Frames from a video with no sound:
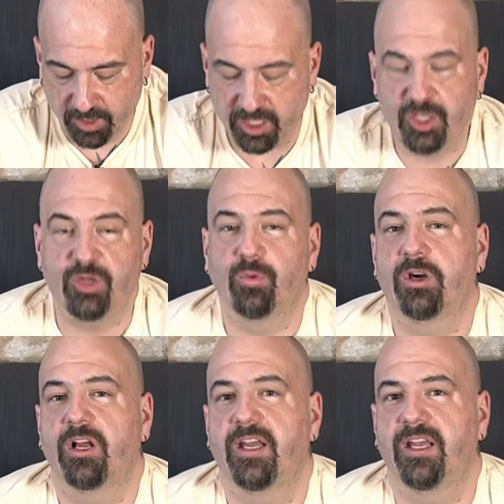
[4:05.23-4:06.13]
gonna
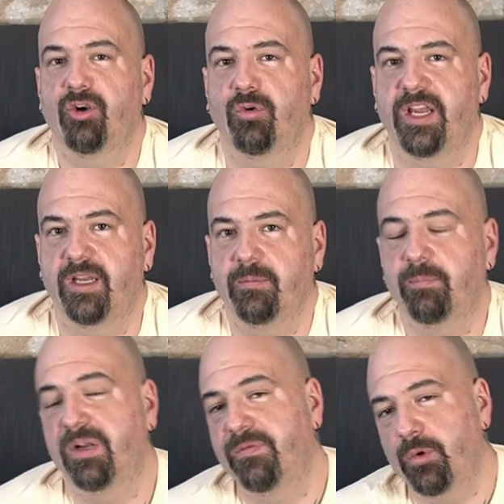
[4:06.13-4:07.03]
work on it in green,
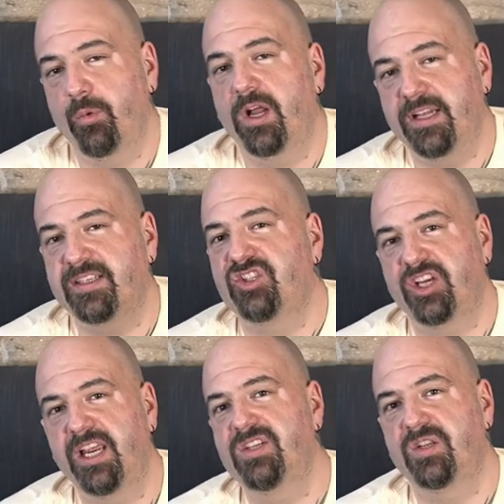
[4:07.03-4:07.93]
but if we wanted to
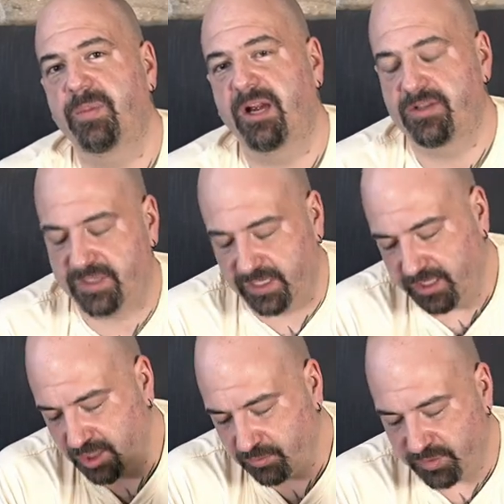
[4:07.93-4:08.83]
change the power setting,
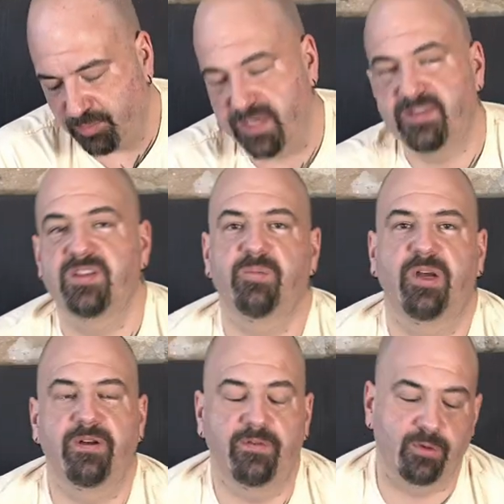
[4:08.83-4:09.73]
we press this
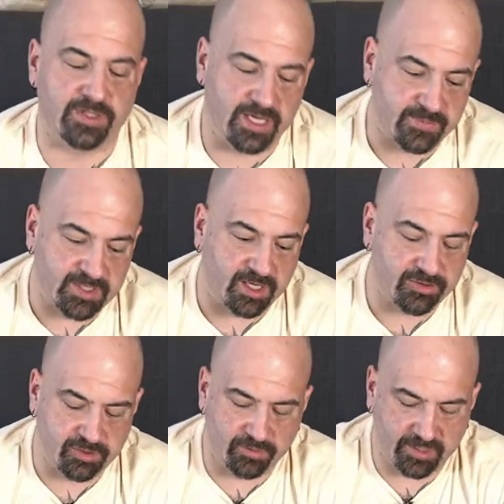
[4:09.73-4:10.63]
button four times. I'll
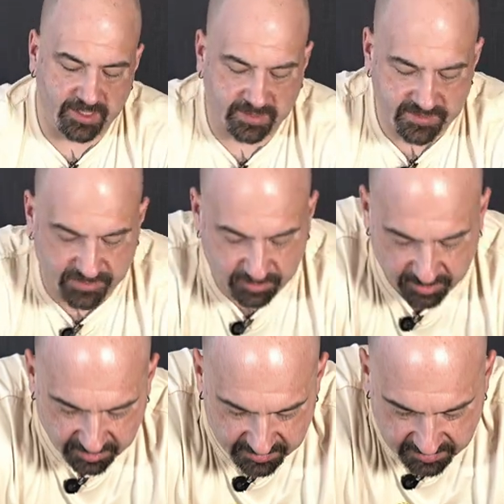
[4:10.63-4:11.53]
do that. Let's do it
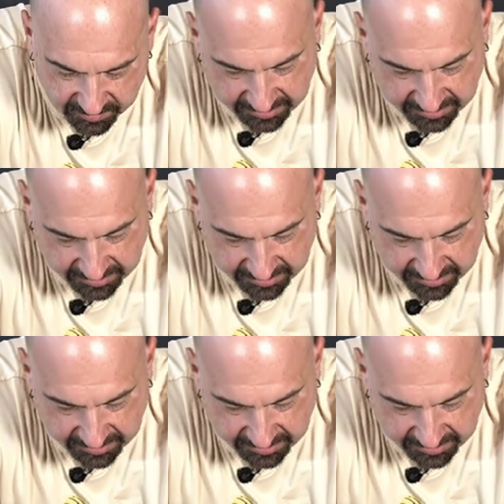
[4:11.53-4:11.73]
on this other